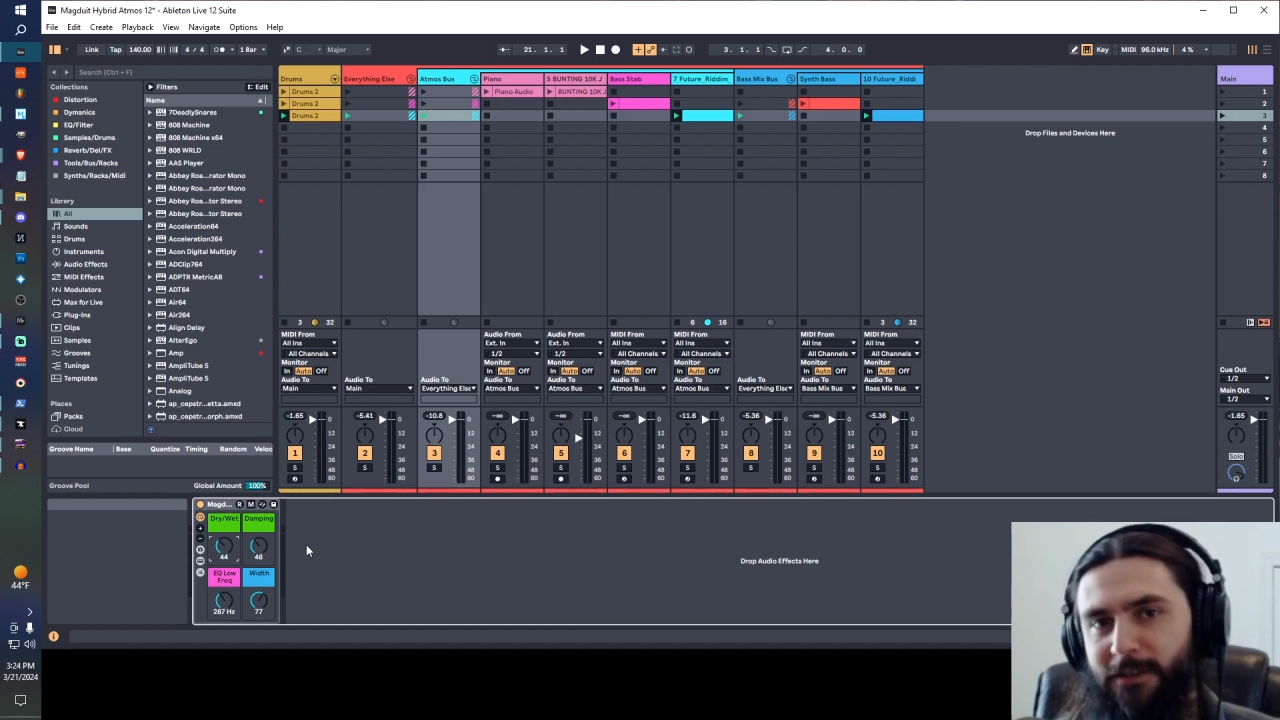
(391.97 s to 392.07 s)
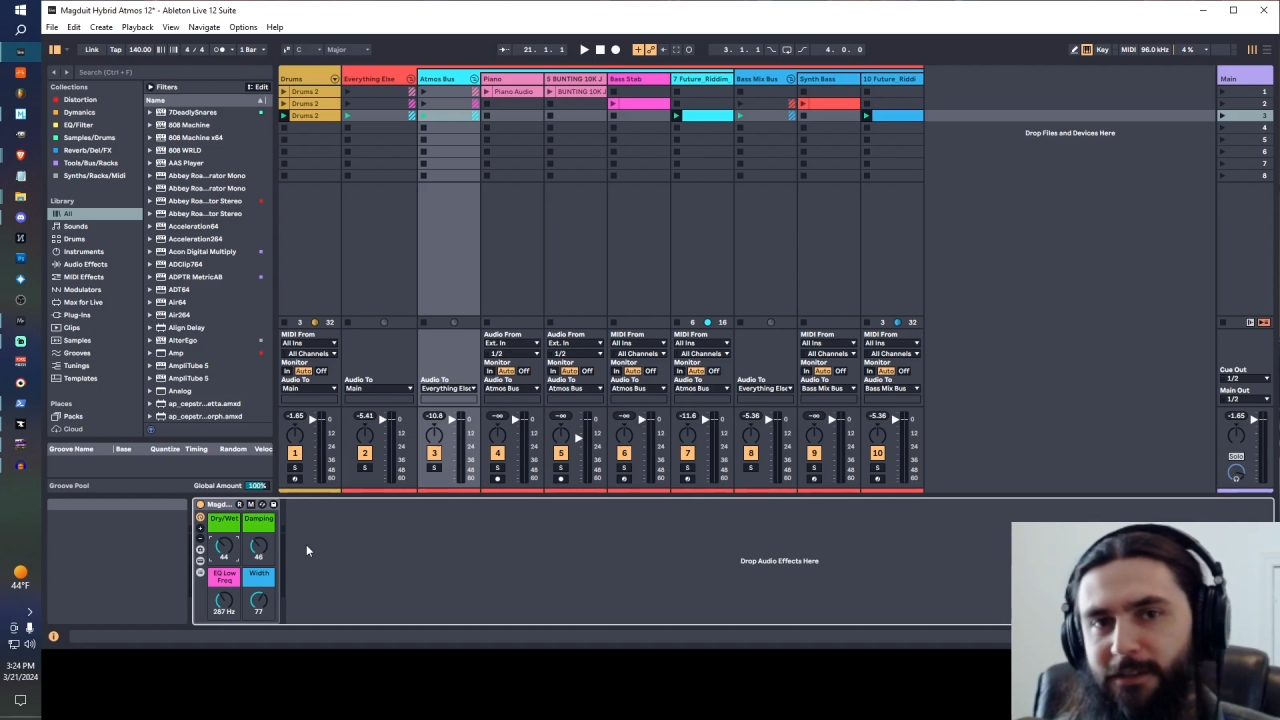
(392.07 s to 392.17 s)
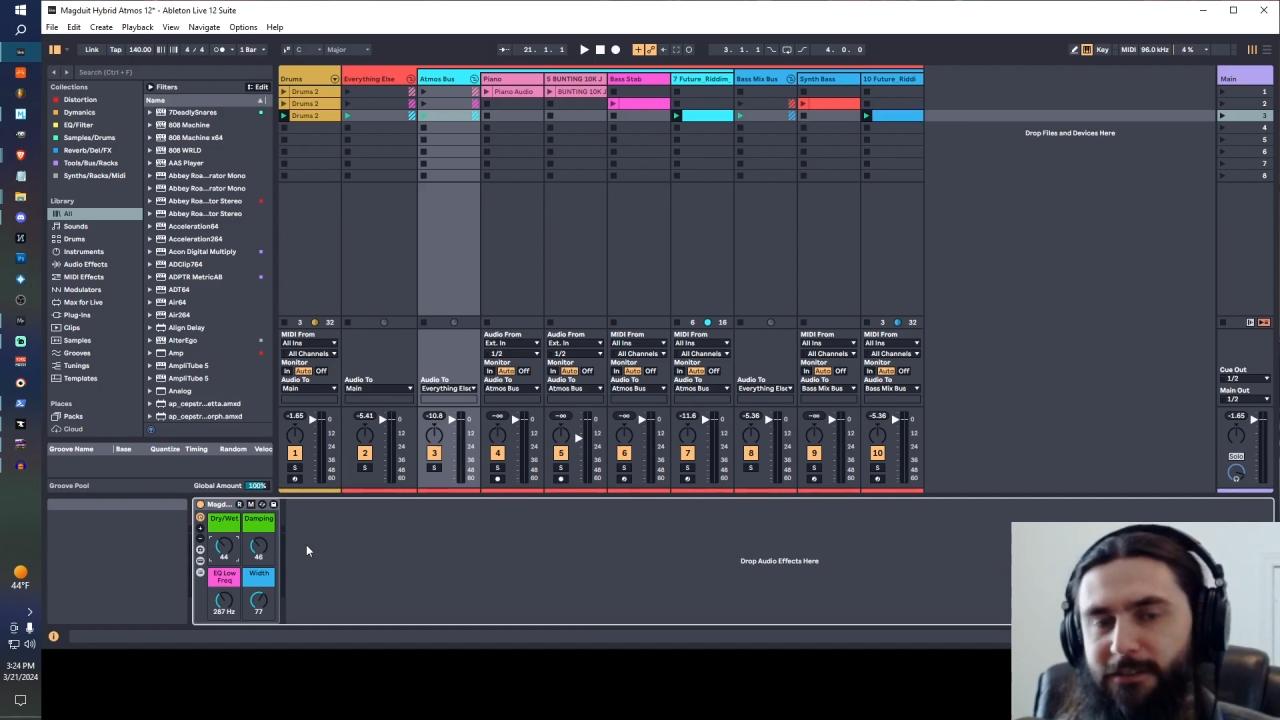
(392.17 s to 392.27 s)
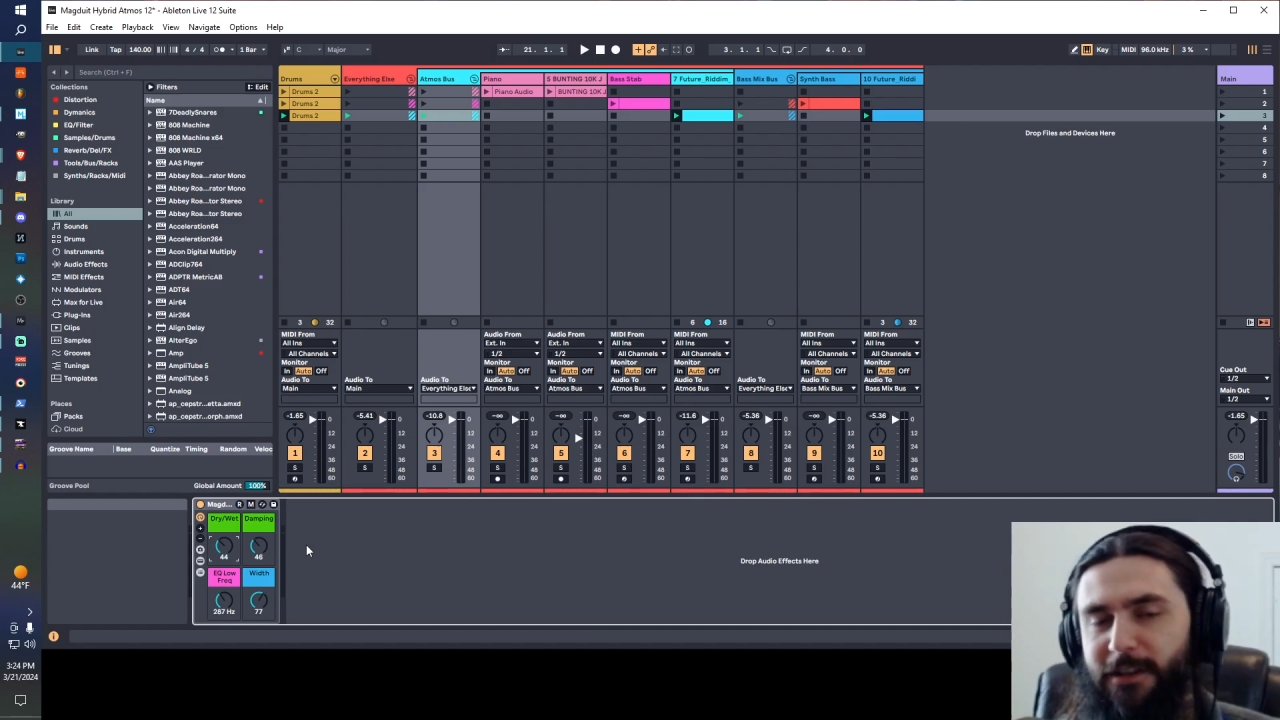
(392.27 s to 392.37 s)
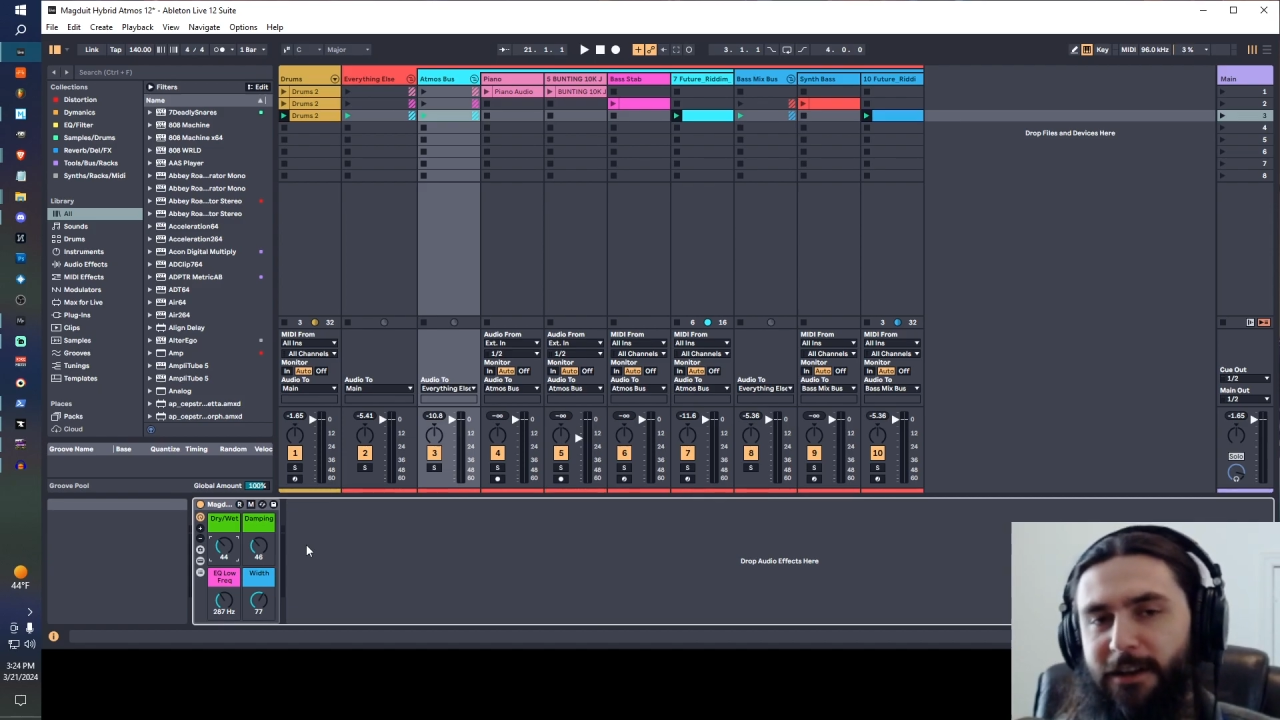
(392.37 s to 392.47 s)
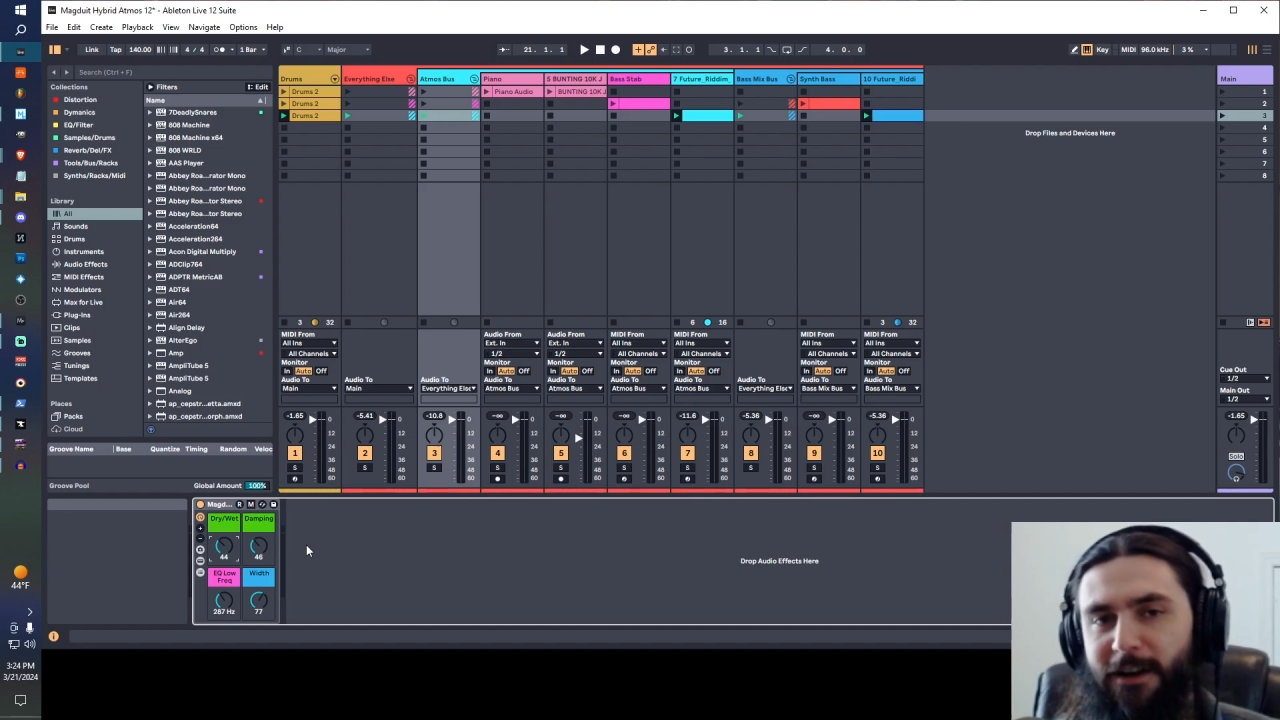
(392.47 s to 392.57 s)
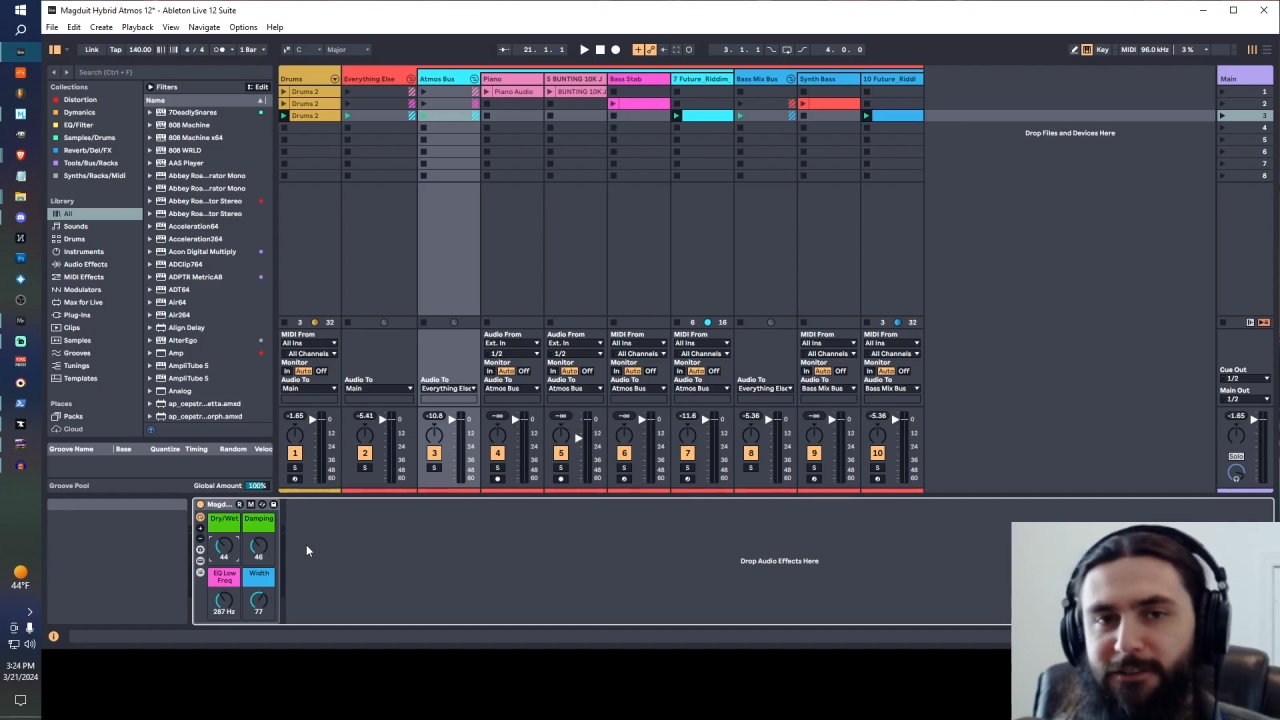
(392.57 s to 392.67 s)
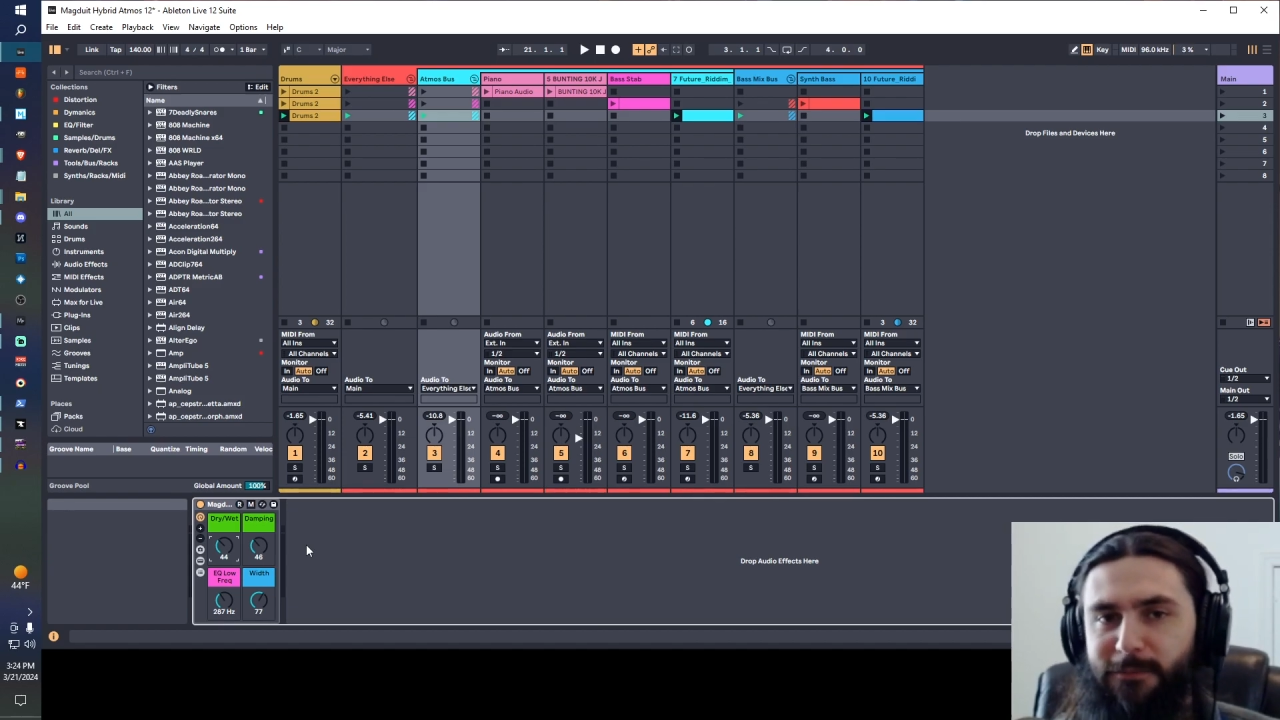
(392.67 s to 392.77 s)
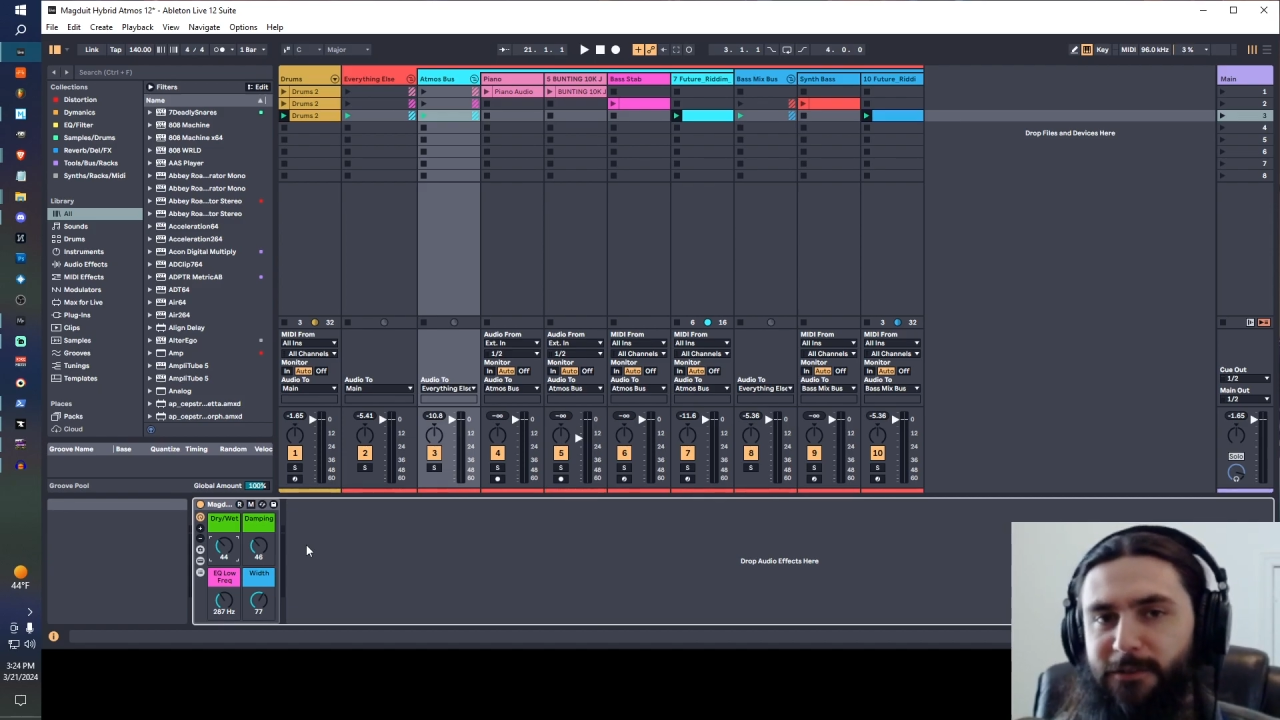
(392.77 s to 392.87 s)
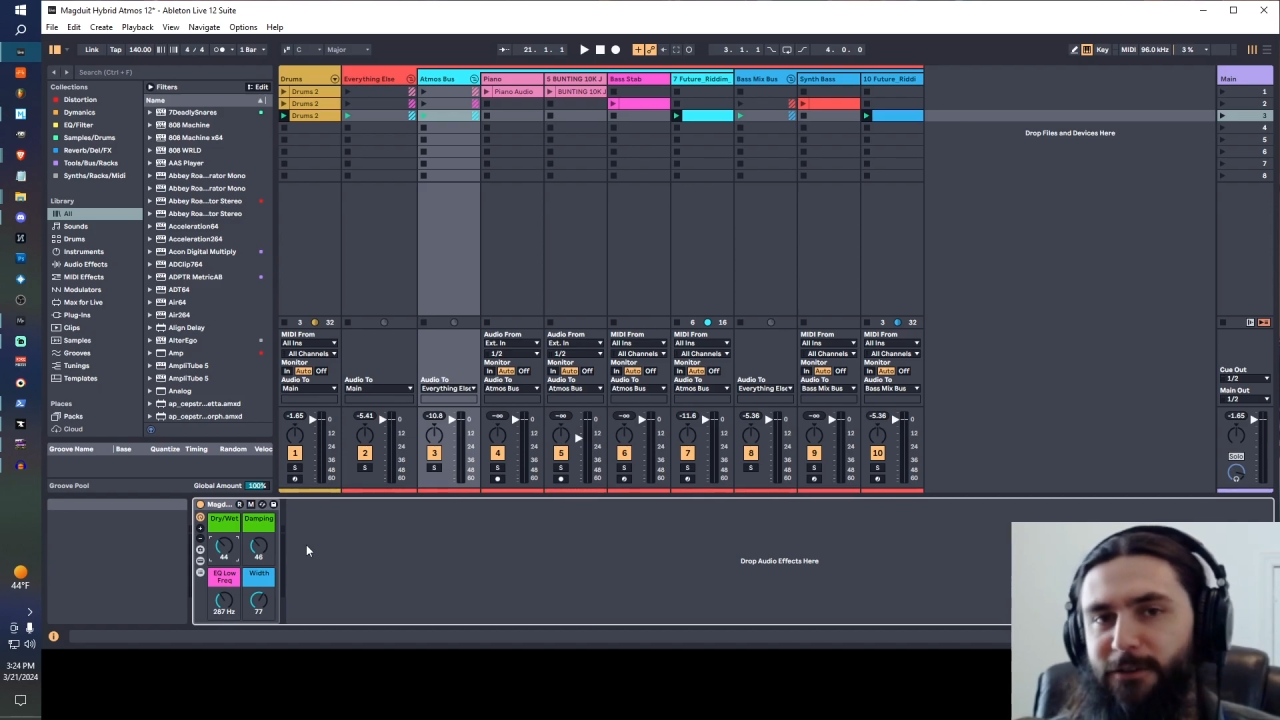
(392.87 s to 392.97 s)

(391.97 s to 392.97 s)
Stay awesome and